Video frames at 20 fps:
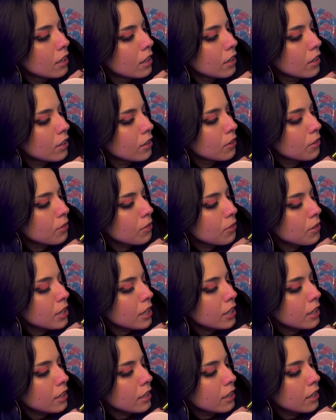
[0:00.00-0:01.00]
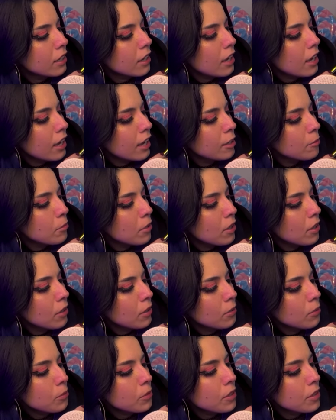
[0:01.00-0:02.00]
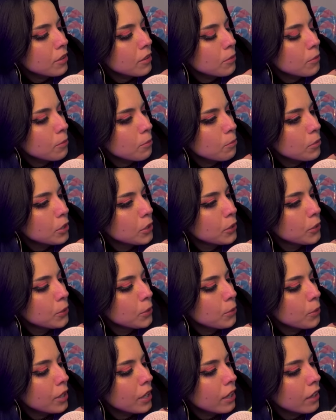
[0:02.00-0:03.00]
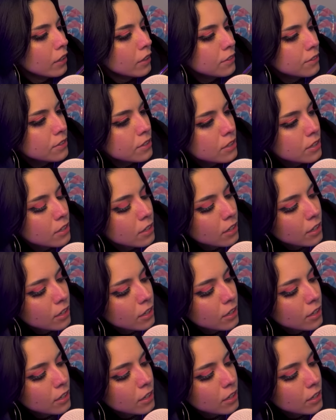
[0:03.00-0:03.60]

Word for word: A green eyeball with blue wings.